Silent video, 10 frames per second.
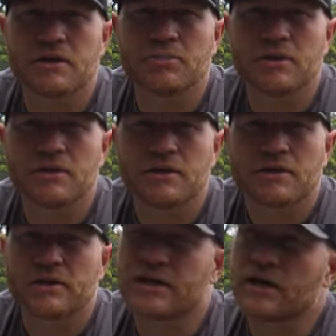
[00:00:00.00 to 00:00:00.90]
up.
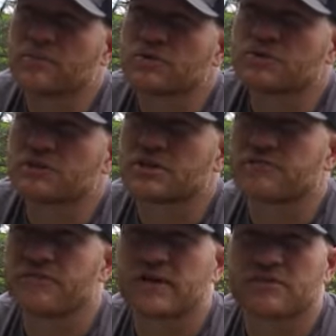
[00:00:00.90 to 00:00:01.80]
Yeah, I'm losing
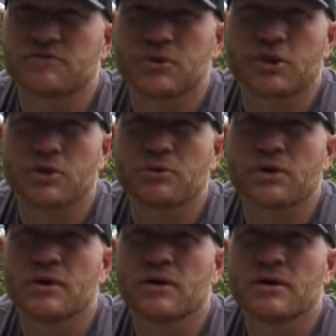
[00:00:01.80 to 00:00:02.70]
the effect of the choke,
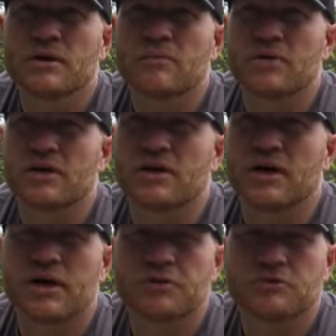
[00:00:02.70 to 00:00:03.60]
but
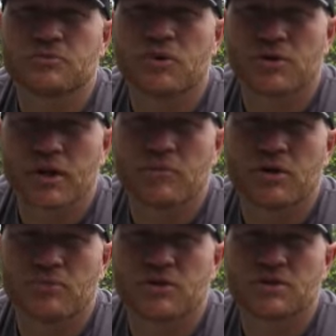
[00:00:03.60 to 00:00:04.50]
I do small game
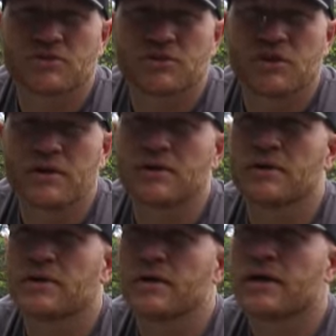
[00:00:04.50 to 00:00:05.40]
hunt with this gun,
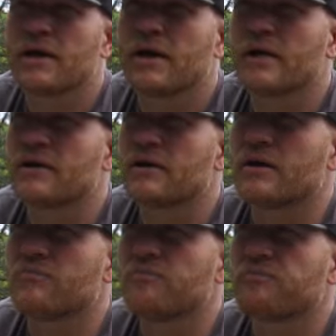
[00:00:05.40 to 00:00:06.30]
and
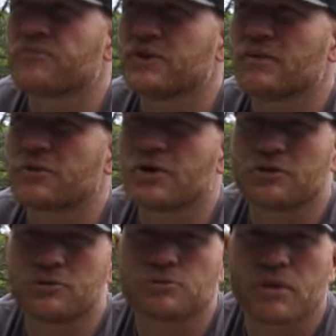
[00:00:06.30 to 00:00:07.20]
you know, I'm gonna
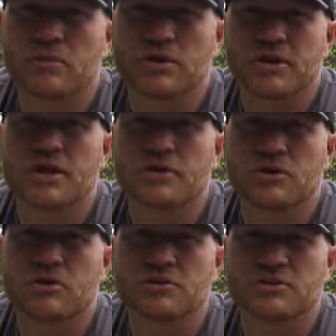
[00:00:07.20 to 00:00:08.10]
lose probably 10
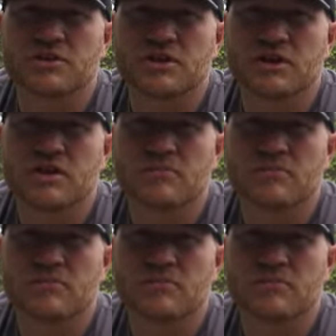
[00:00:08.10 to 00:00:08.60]
yards in